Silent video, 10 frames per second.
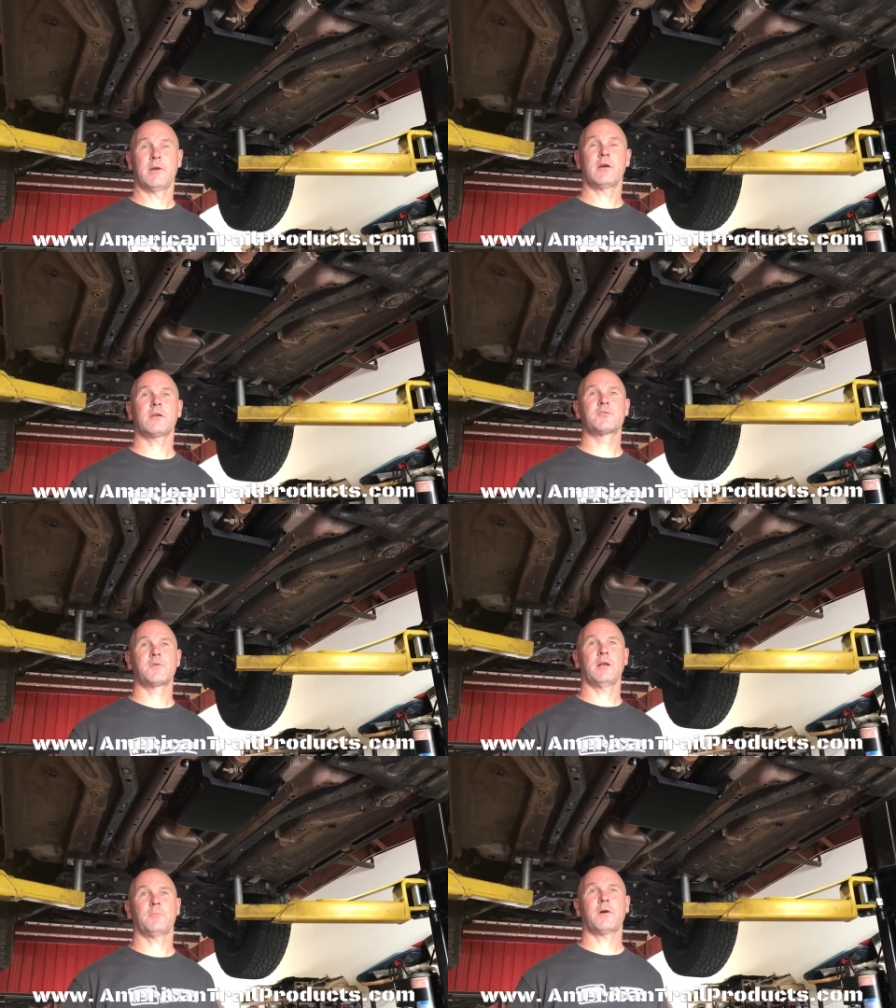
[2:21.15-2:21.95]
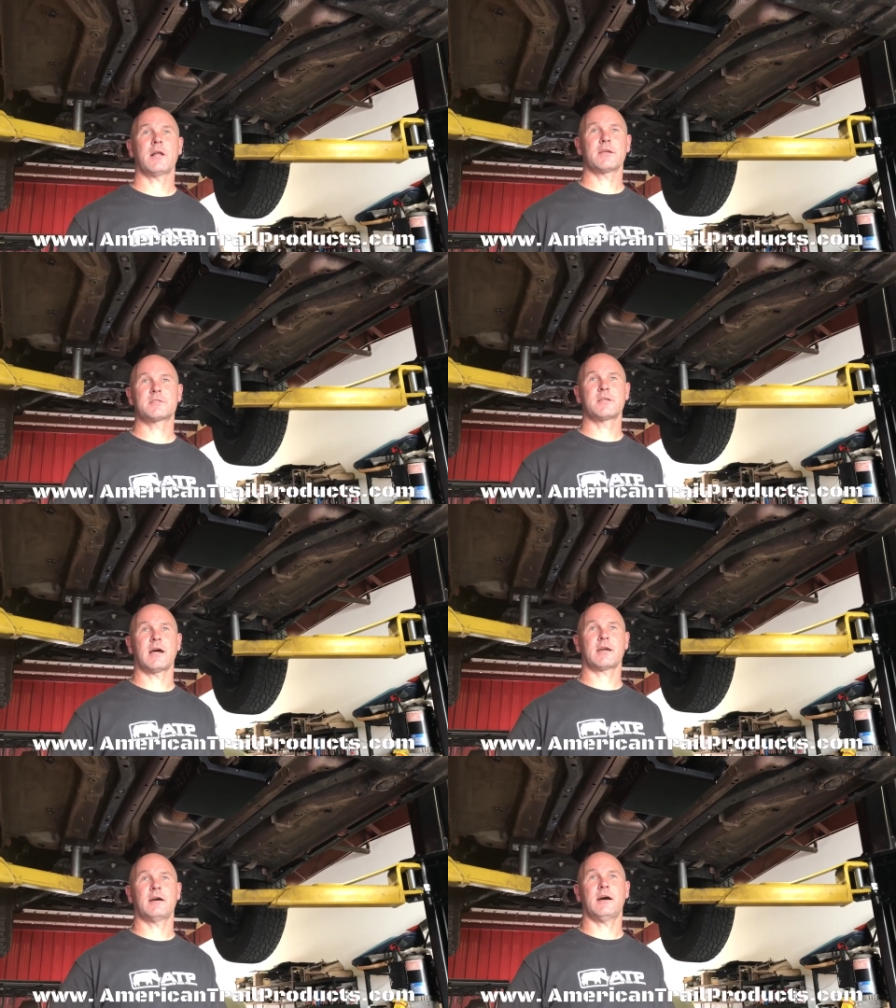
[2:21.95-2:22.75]

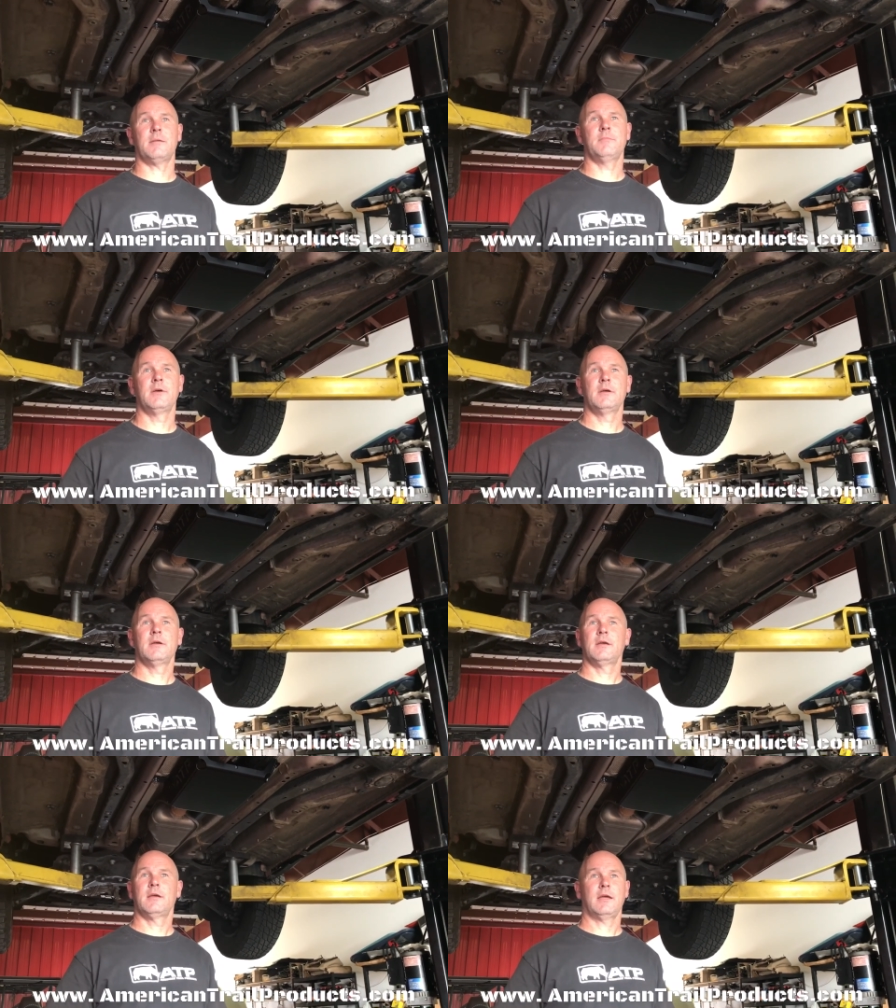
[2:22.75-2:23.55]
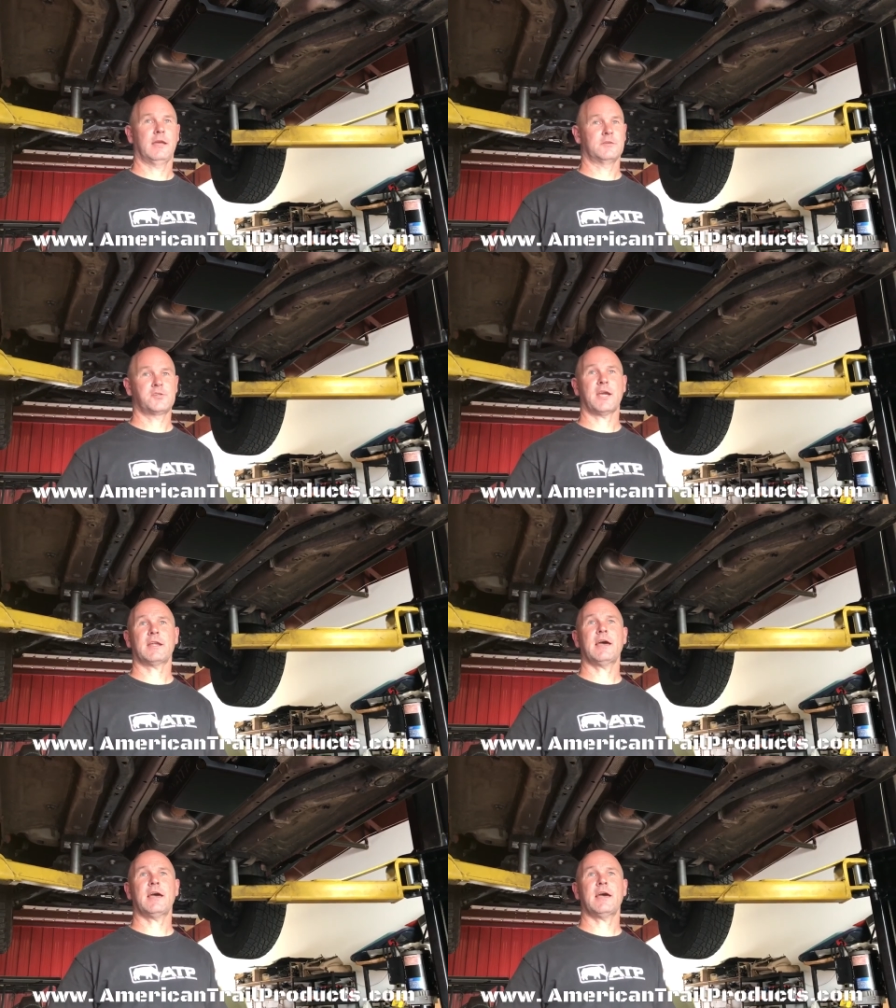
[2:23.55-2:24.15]
americantrailproducts.com and check it